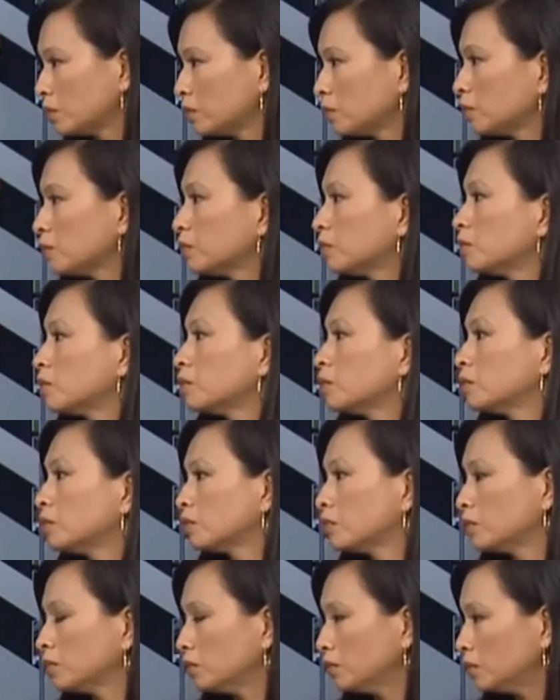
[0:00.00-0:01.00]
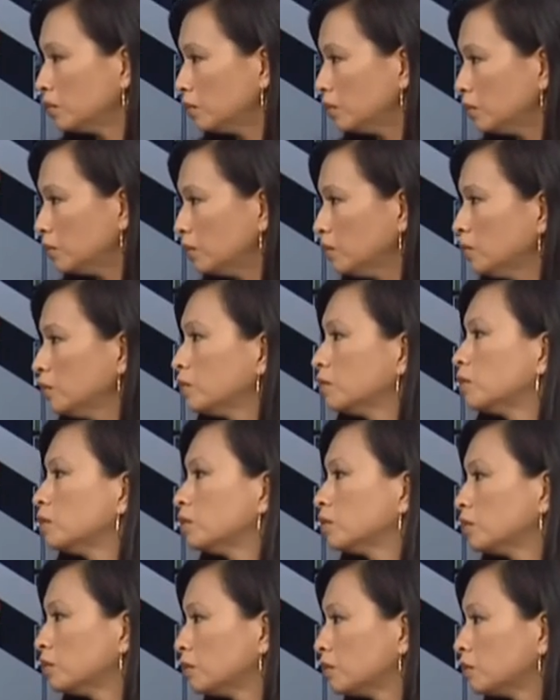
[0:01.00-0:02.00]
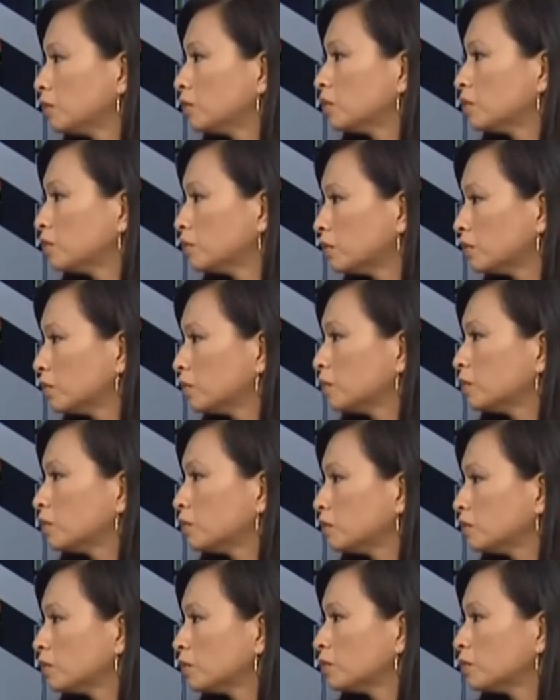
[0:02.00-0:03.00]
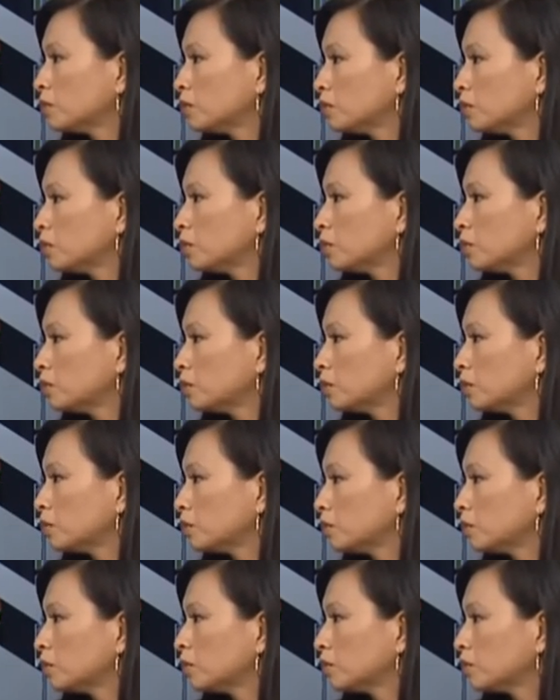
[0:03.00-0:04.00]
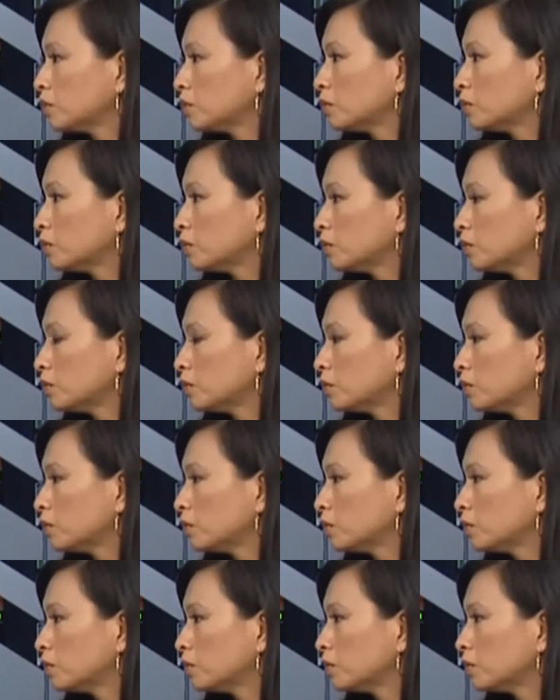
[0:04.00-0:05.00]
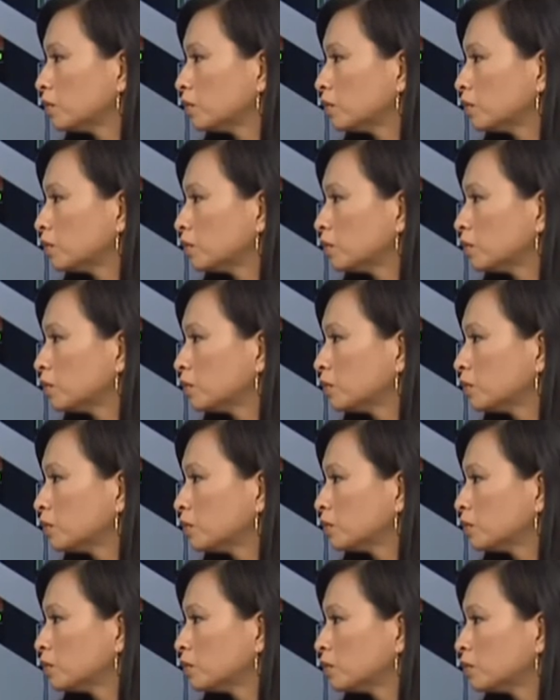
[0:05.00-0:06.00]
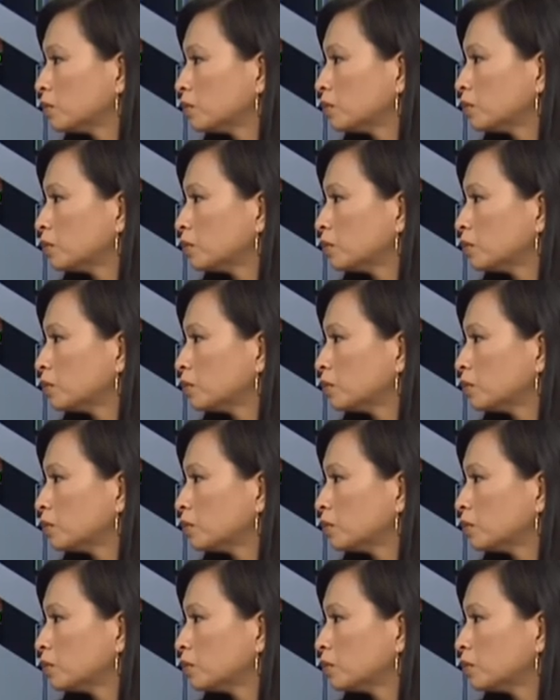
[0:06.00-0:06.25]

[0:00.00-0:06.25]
The person shown says nothing.